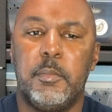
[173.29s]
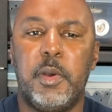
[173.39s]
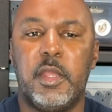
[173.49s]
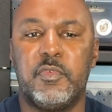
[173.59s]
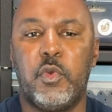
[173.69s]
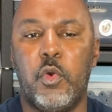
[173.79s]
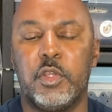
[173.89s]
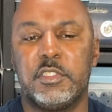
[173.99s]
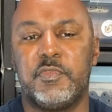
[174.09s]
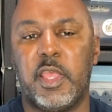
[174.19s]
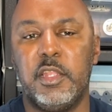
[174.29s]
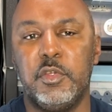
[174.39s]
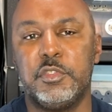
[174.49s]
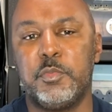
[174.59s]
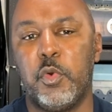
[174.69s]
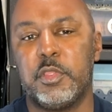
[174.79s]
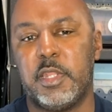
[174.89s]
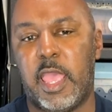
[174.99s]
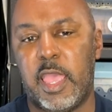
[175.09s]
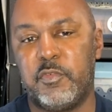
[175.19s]
But of course, if they lose more
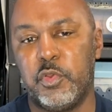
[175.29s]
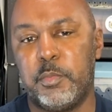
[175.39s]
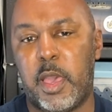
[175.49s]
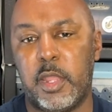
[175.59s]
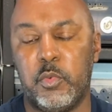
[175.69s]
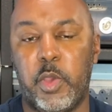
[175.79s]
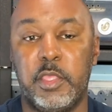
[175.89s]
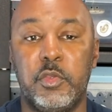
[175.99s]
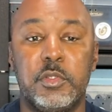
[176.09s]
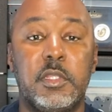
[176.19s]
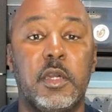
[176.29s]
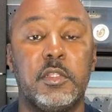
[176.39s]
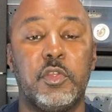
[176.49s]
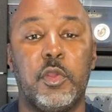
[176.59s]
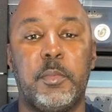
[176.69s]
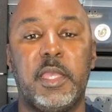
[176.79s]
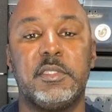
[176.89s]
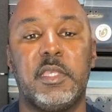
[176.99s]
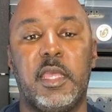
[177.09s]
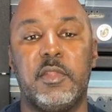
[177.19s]
than half their body weight, and you can tell that they're
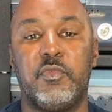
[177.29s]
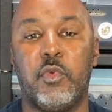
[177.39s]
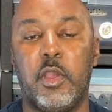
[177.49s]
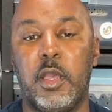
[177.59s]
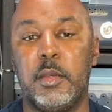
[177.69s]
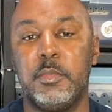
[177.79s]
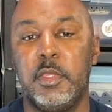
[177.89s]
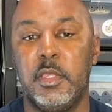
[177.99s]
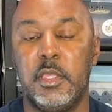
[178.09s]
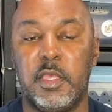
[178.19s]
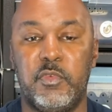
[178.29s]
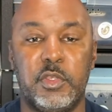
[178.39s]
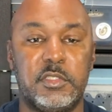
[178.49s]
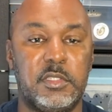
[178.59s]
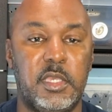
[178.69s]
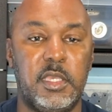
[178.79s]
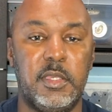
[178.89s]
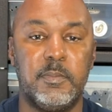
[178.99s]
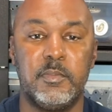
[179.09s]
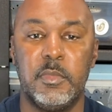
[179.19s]
emaciated from, if you can see